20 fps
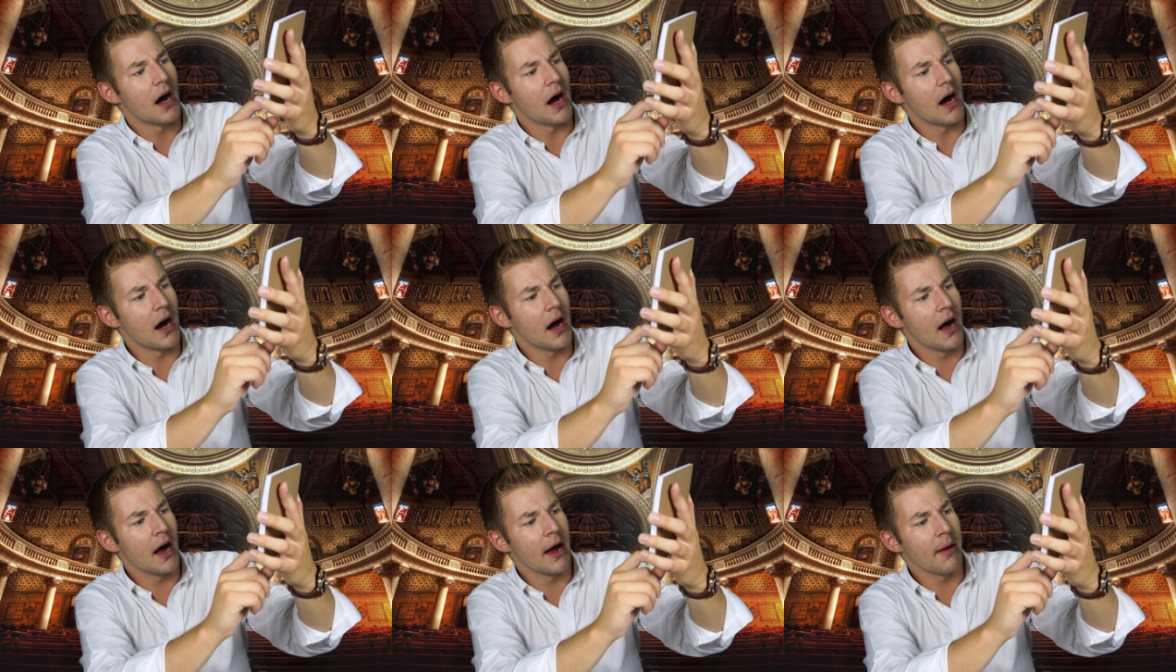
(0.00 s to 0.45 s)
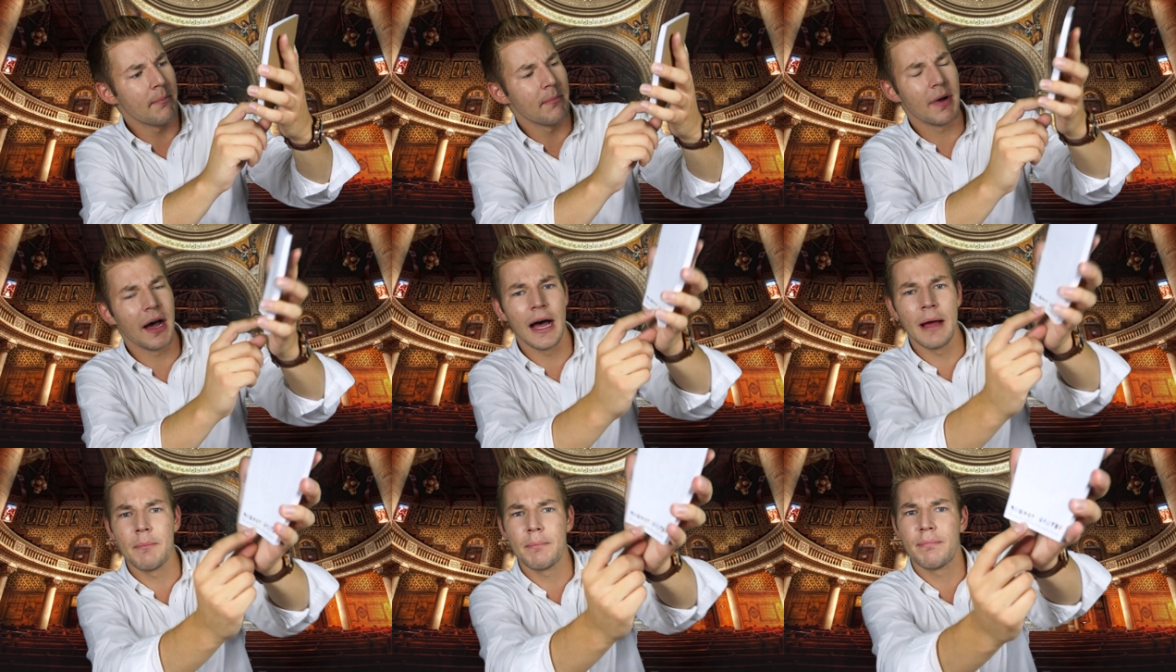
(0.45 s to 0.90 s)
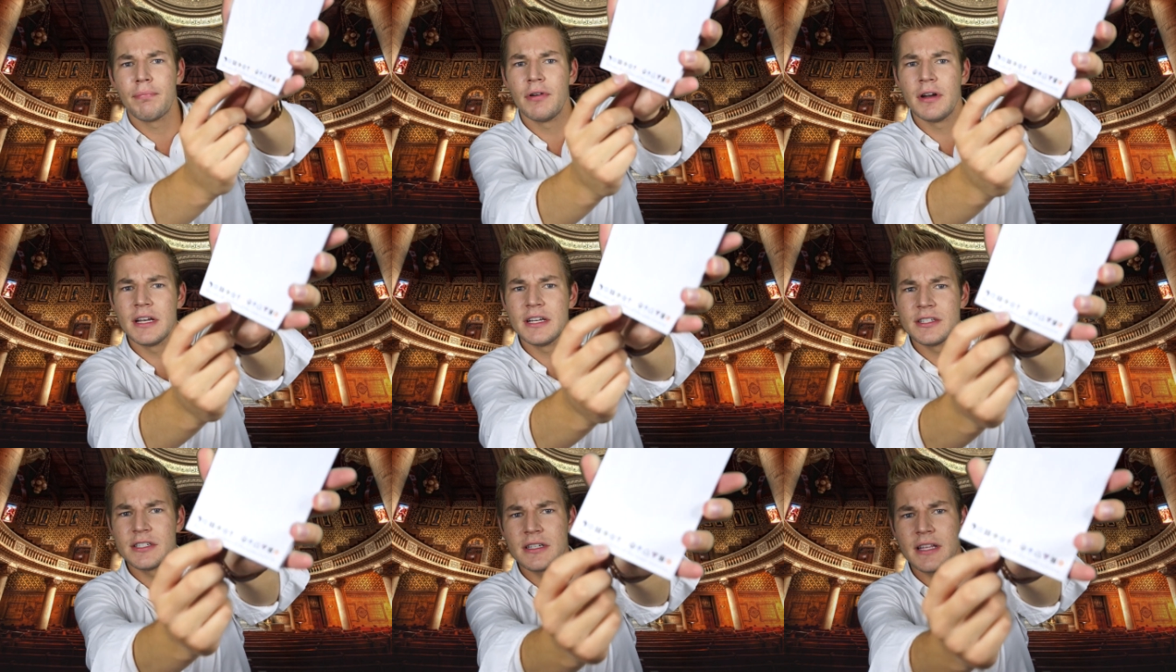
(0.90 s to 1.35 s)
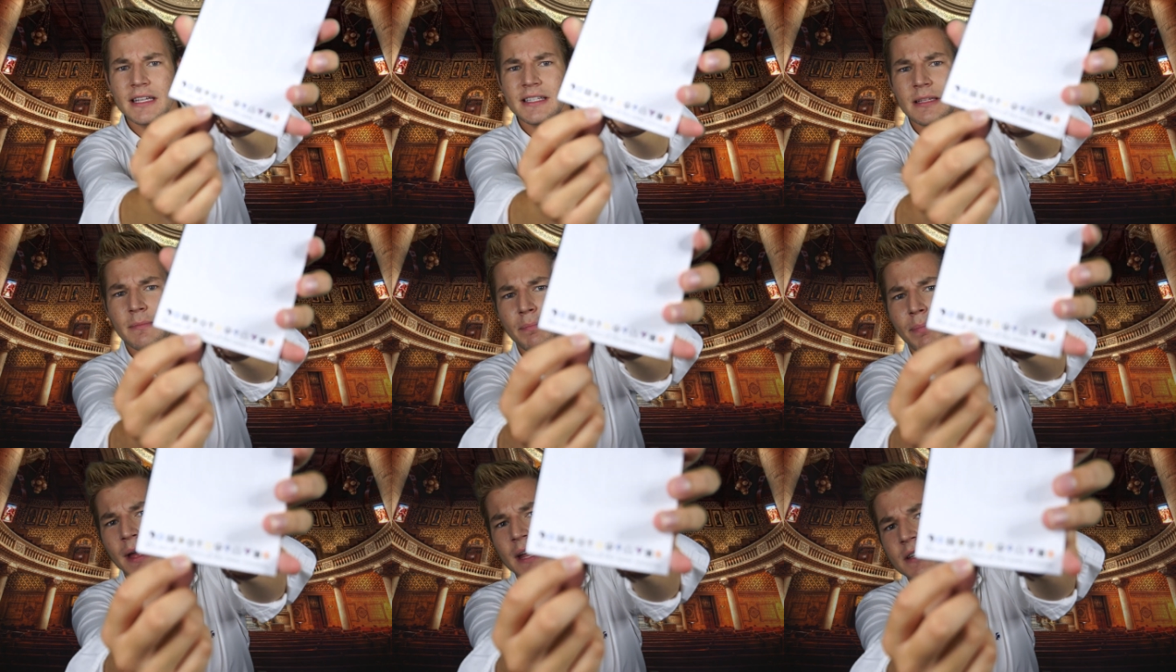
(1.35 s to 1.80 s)
Um, I'm pretty sure that's
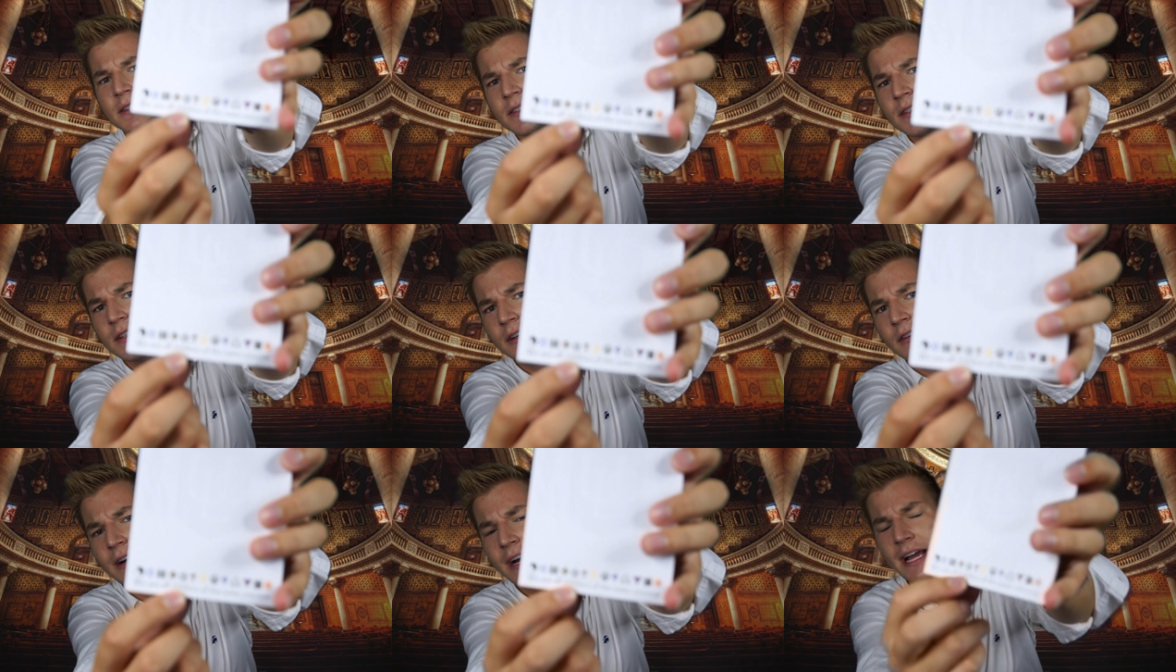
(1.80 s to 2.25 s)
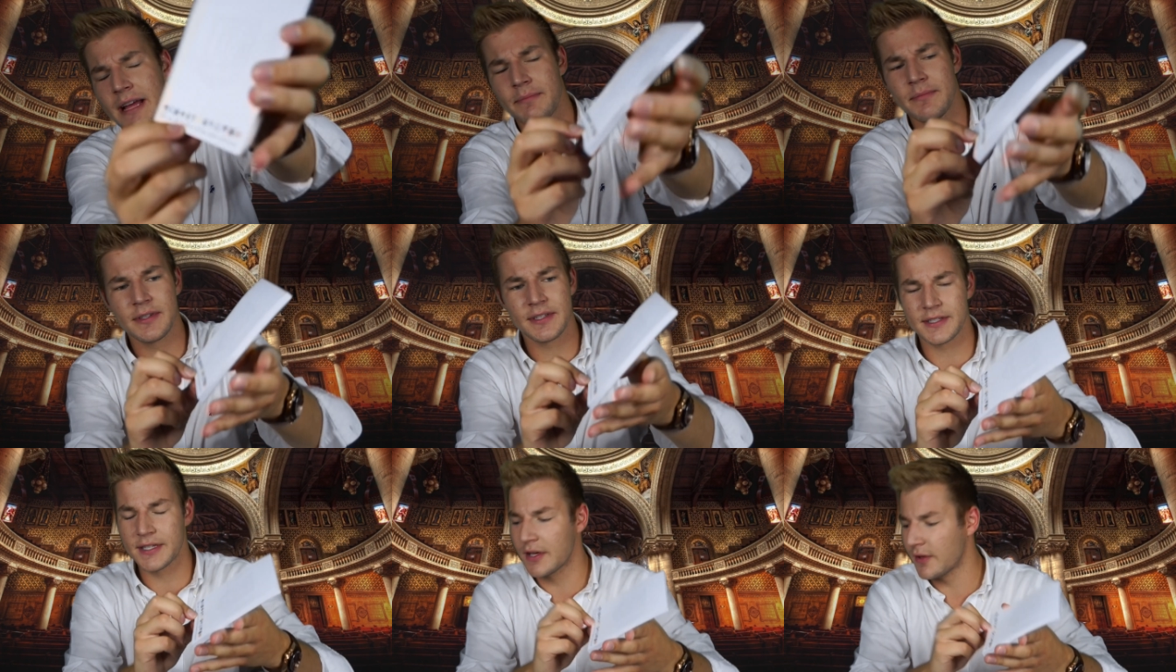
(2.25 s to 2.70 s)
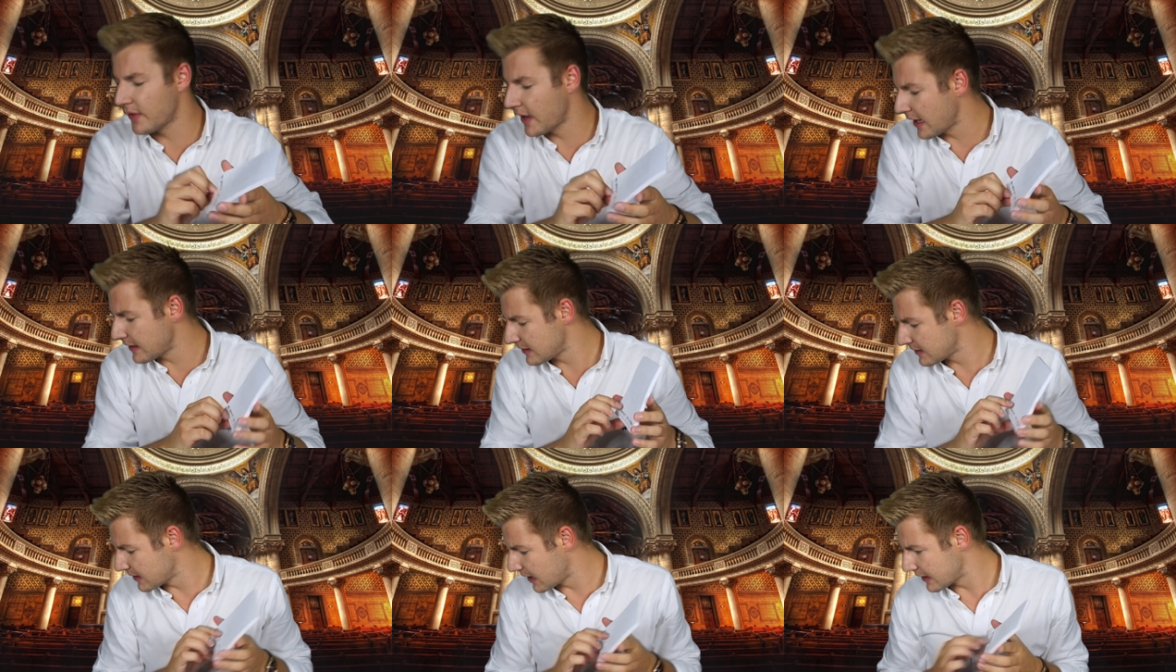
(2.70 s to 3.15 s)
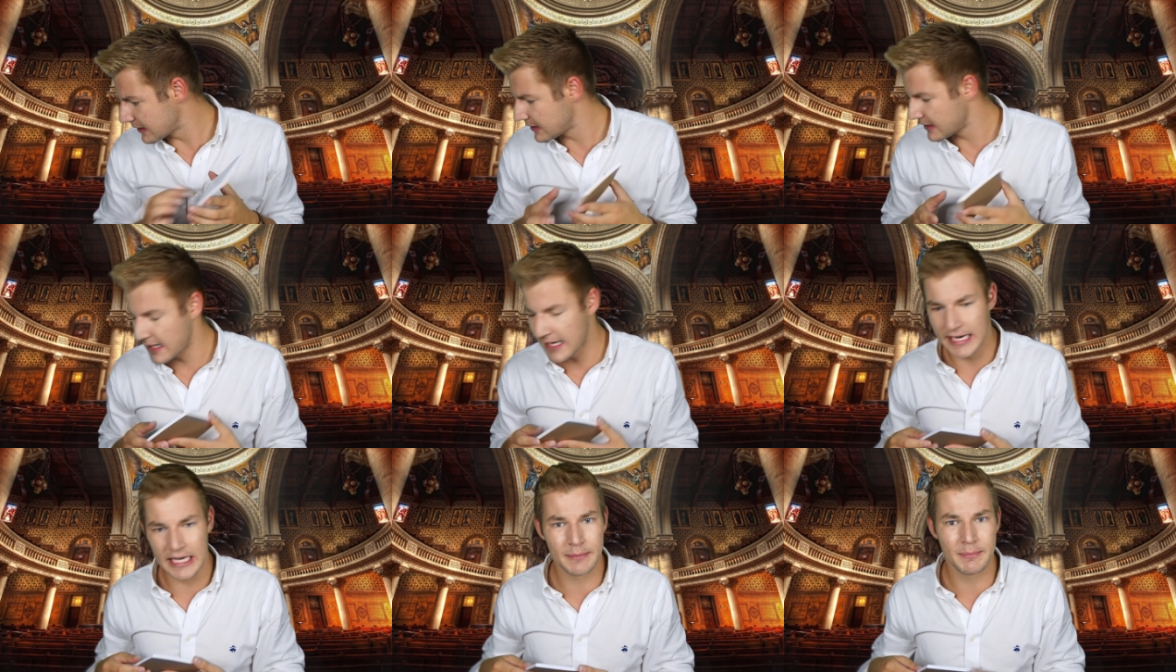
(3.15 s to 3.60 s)
a pentagram, so that's not
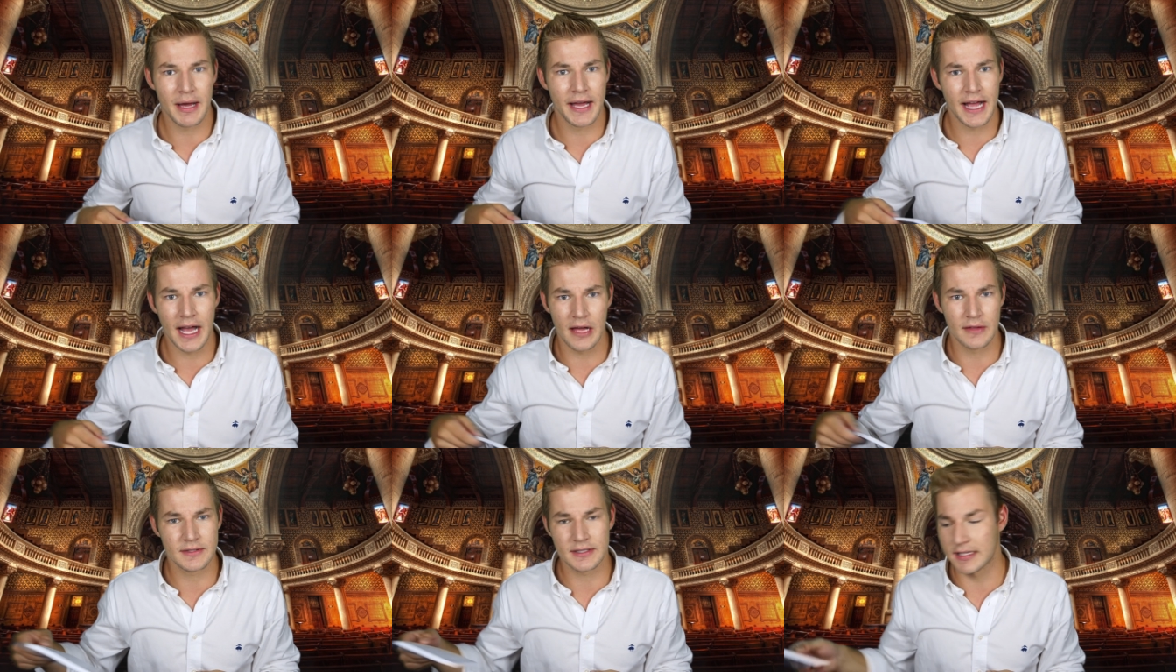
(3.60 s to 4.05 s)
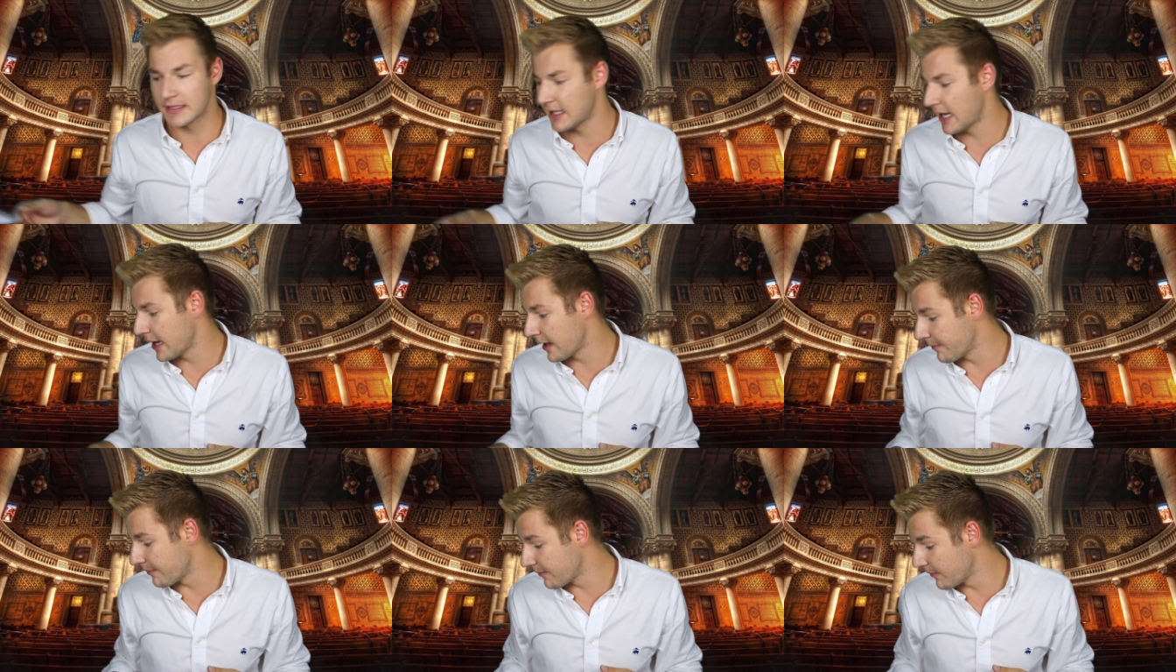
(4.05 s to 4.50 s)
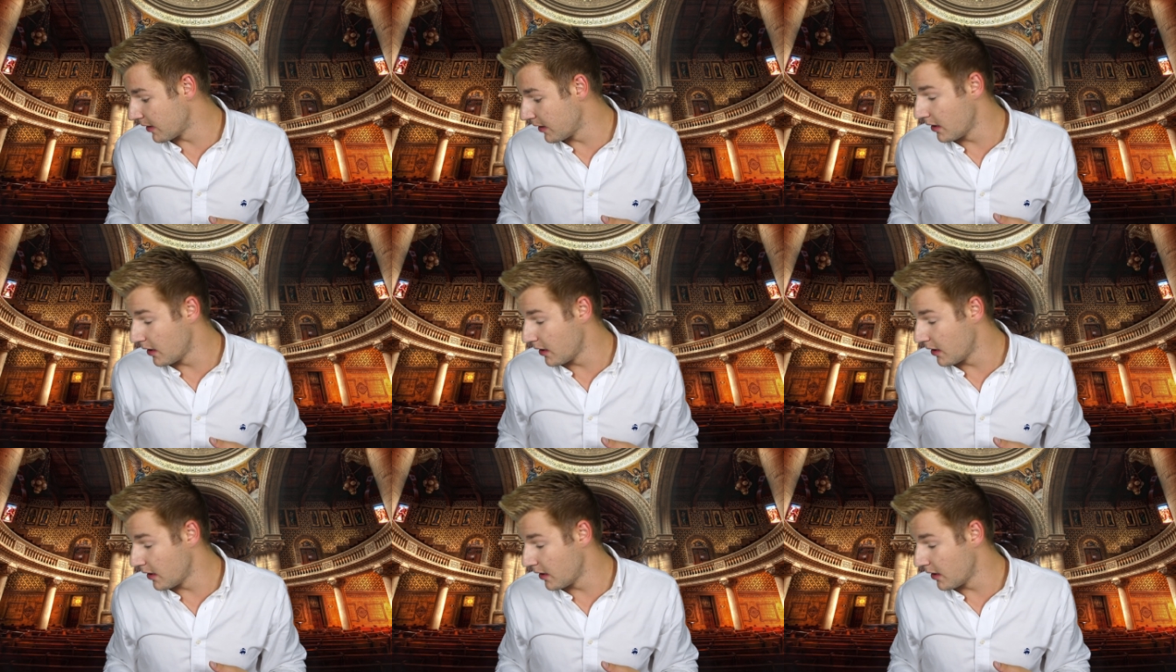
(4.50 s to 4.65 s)
staying in my house because I am